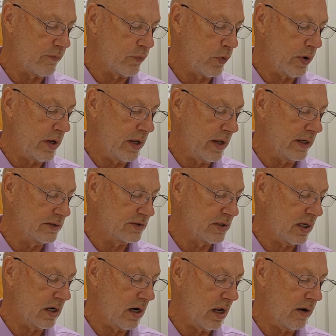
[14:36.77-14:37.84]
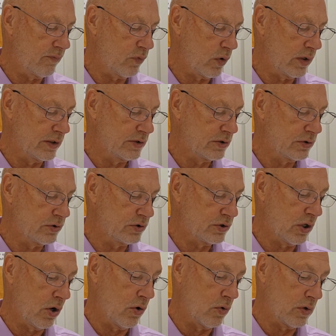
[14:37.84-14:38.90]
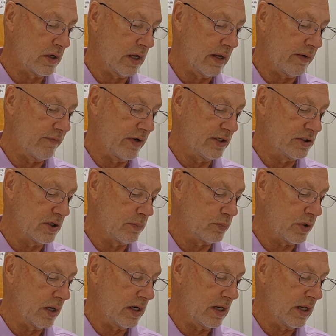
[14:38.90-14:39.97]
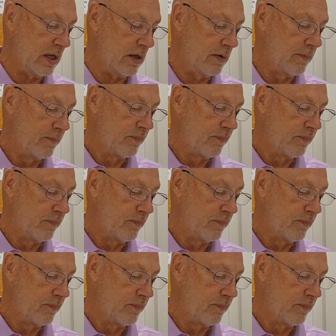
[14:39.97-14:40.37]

for he had sent envoys to So, king of Egypt, and he